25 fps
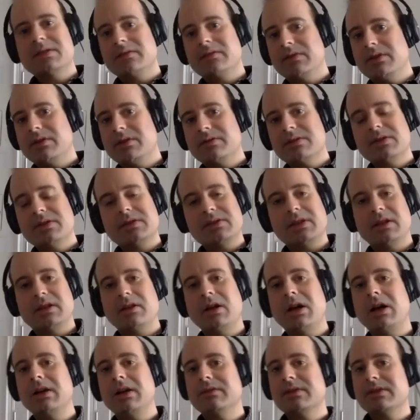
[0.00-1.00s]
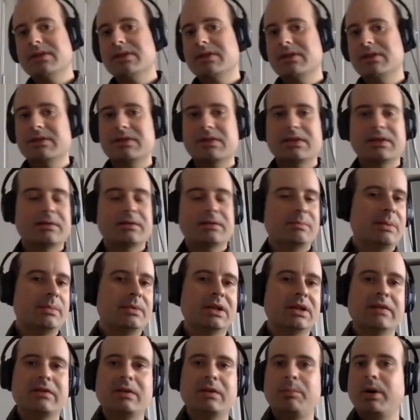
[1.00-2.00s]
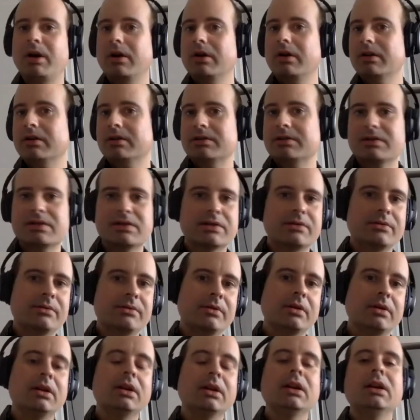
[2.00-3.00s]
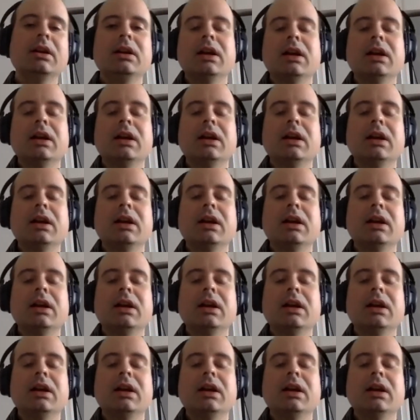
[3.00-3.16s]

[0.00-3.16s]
of uses like offices and maybe you'll have a park and a school.